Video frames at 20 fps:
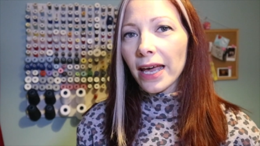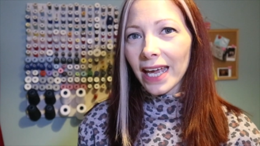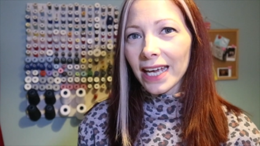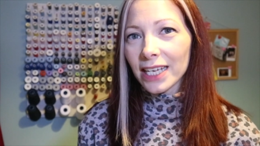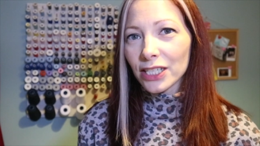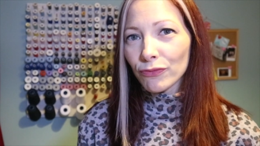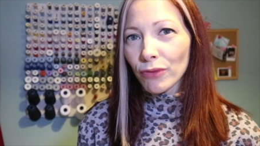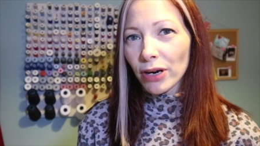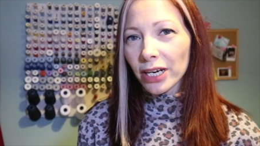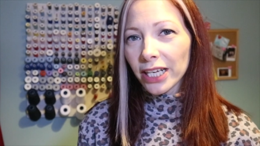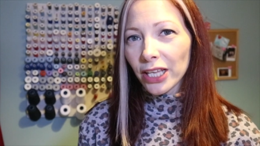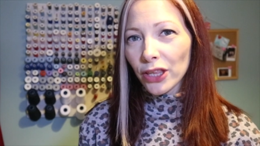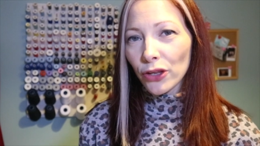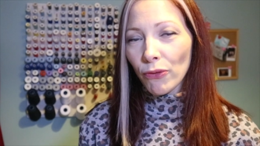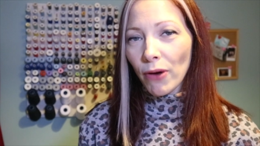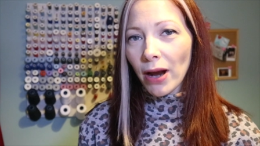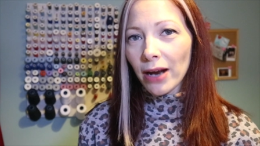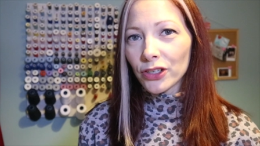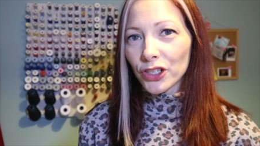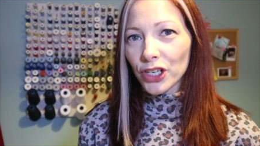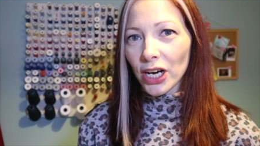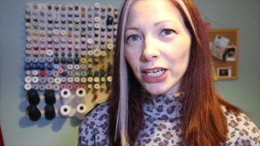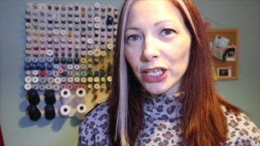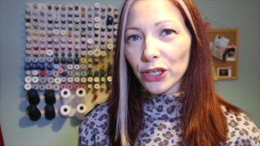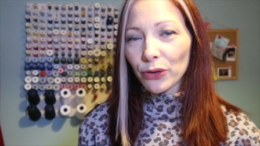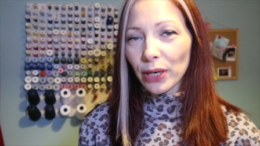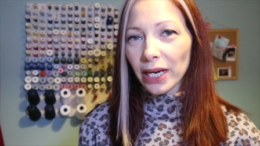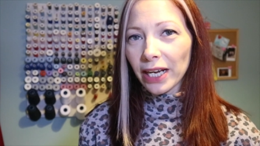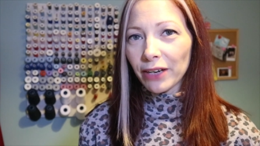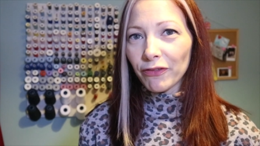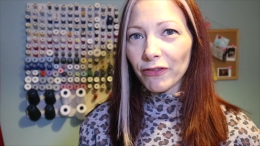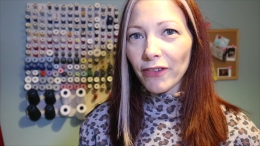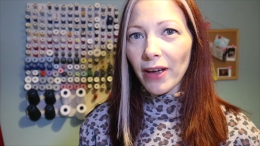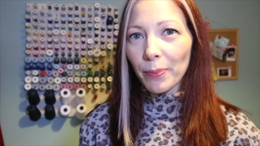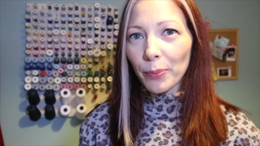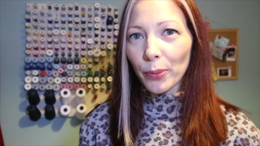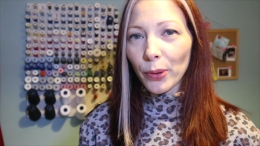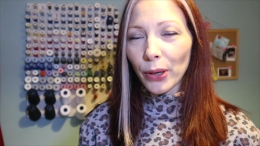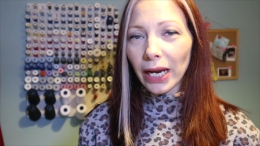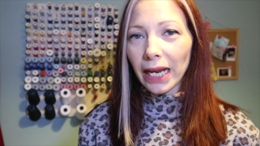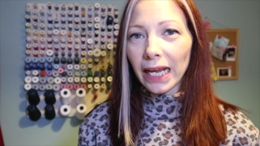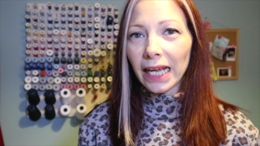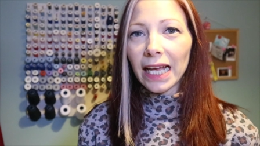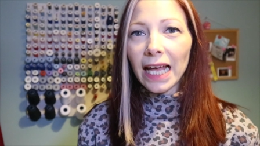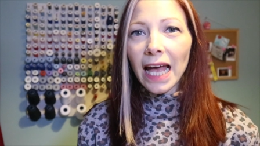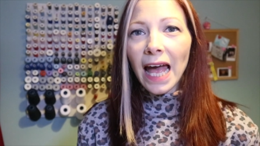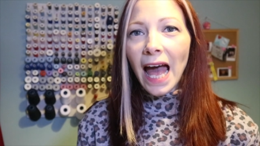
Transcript: It's running throughout January and February,